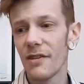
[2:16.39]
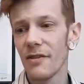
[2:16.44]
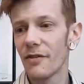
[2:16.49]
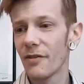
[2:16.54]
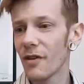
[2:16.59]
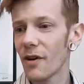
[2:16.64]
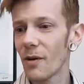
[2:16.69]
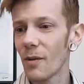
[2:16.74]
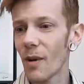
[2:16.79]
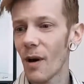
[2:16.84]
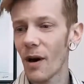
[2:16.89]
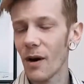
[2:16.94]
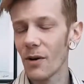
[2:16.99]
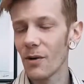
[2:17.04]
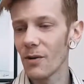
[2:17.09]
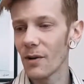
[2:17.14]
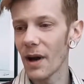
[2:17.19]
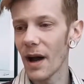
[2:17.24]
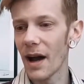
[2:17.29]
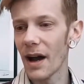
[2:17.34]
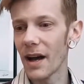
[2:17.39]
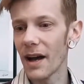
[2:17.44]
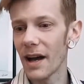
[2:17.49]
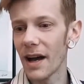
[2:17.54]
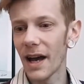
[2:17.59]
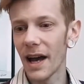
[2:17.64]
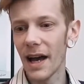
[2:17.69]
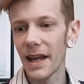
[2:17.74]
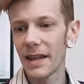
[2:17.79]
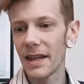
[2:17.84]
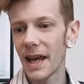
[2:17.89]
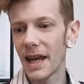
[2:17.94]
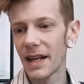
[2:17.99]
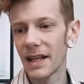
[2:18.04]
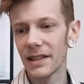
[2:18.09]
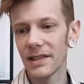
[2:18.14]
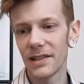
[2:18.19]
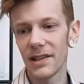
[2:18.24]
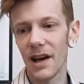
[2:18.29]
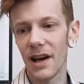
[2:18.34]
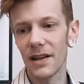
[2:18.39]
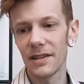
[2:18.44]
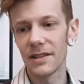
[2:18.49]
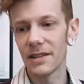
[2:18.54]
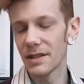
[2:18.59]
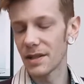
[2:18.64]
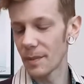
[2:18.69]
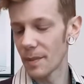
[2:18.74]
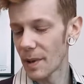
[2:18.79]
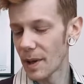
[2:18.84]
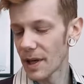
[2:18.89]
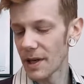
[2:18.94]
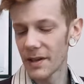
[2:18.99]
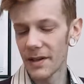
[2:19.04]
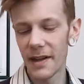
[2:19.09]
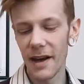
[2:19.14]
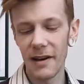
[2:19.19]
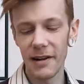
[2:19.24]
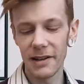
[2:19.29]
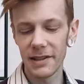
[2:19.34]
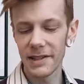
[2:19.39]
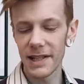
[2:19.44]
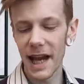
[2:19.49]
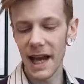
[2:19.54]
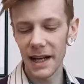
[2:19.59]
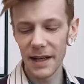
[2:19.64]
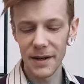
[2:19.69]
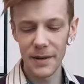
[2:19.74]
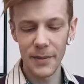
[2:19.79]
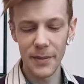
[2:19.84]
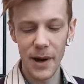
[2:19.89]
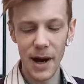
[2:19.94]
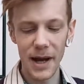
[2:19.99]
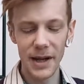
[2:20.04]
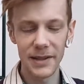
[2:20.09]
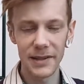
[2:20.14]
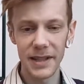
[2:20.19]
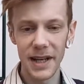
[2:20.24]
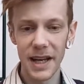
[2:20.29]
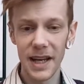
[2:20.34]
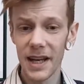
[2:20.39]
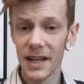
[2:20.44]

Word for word: for a while uh, and then it's kind of disappeared. They're an Italian brand.